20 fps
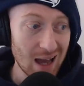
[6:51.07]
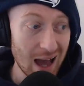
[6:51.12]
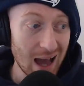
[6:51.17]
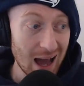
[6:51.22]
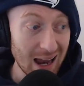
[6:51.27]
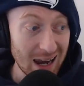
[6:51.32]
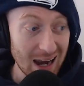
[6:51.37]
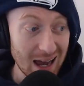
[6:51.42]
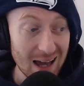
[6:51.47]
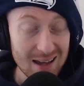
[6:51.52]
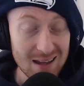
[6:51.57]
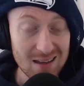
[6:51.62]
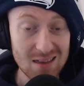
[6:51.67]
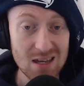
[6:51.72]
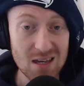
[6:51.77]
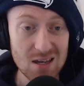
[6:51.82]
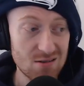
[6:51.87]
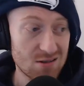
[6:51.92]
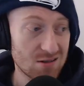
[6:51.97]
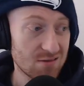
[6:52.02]
I like the
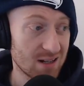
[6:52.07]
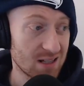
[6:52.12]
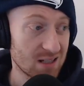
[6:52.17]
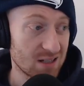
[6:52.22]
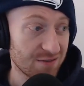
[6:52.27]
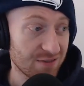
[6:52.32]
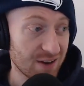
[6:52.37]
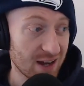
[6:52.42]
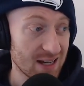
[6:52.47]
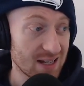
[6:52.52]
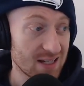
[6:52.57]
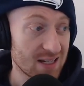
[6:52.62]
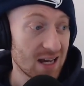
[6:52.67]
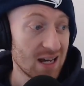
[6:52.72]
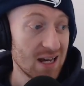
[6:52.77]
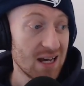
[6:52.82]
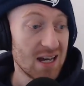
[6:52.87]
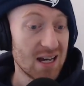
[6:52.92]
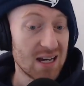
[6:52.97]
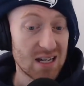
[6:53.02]
user interface.
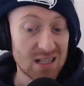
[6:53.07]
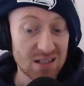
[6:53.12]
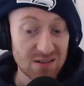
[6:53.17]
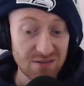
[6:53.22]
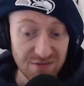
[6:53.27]
It's